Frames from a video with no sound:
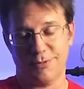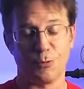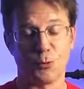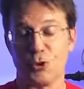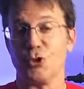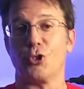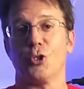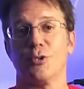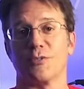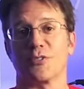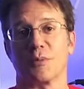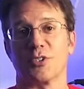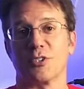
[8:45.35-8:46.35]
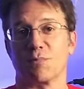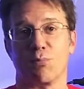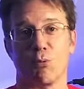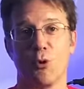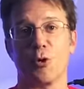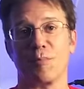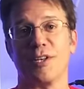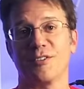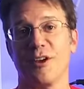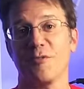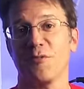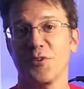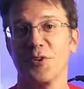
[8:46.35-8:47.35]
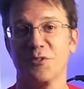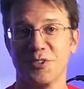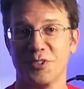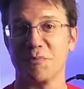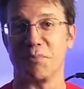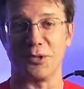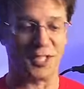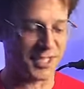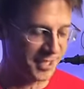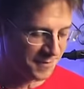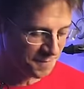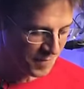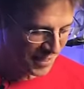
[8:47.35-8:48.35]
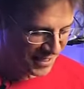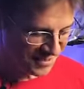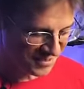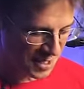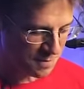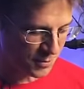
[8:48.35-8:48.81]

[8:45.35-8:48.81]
Wouldn't you? If someone just broke a piece off of you, you'd bleed. Same